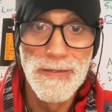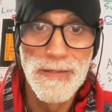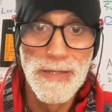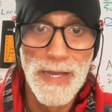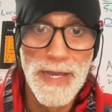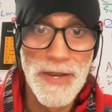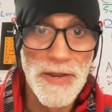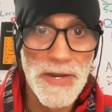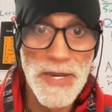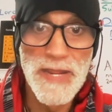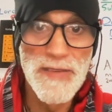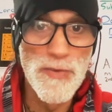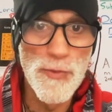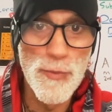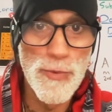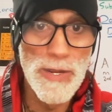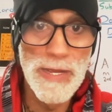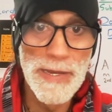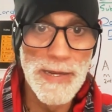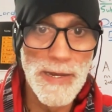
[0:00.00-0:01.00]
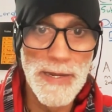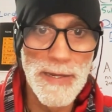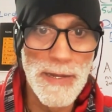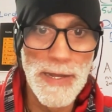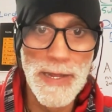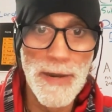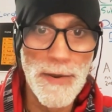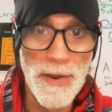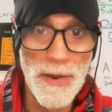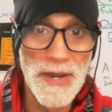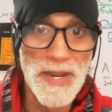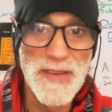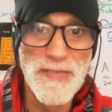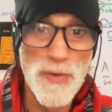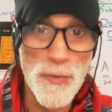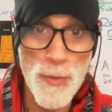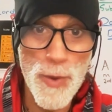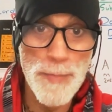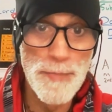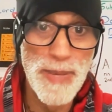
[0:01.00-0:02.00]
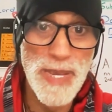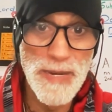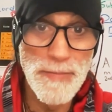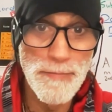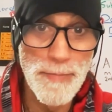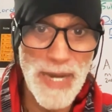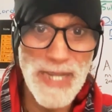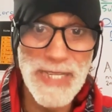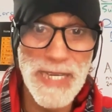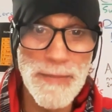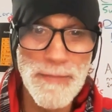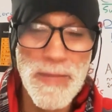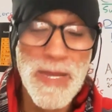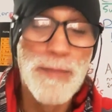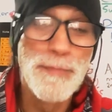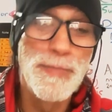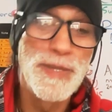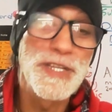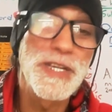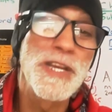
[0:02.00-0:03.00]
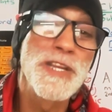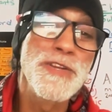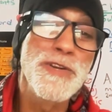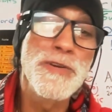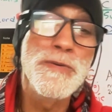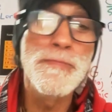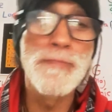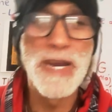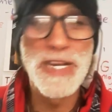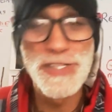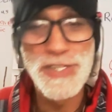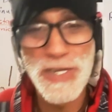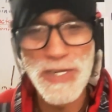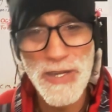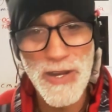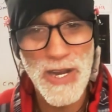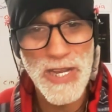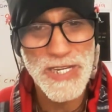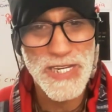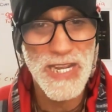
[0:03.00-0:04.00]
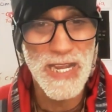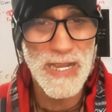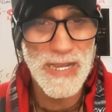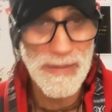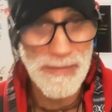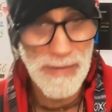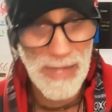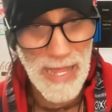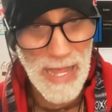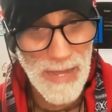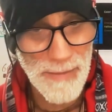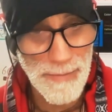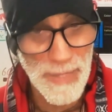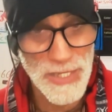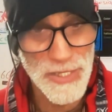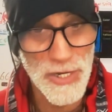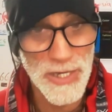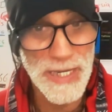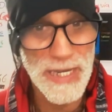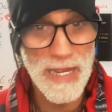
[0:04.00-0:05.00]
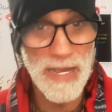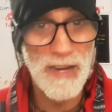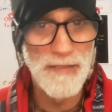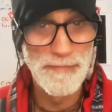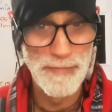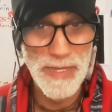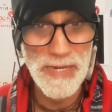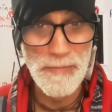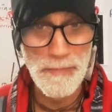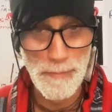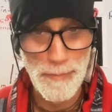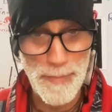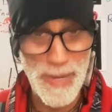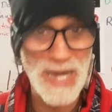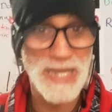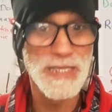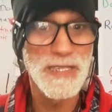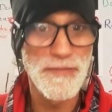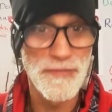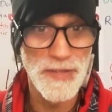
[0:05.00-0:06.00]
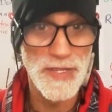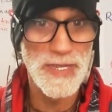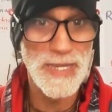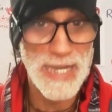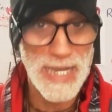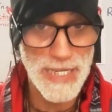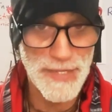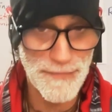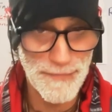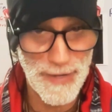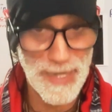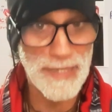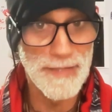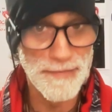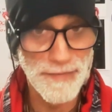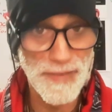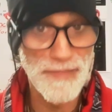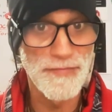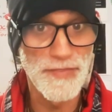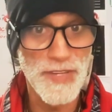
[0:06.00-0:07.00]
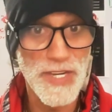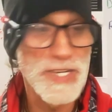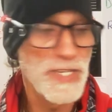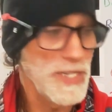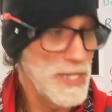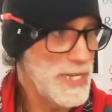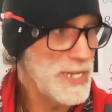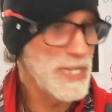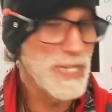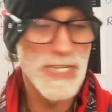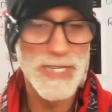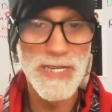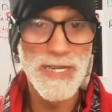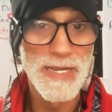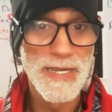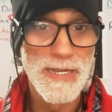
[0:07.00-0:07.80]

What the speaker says: And I never repeat bugging. But can you imagine, guys, how much I've been bugged for the last fucking 15 years?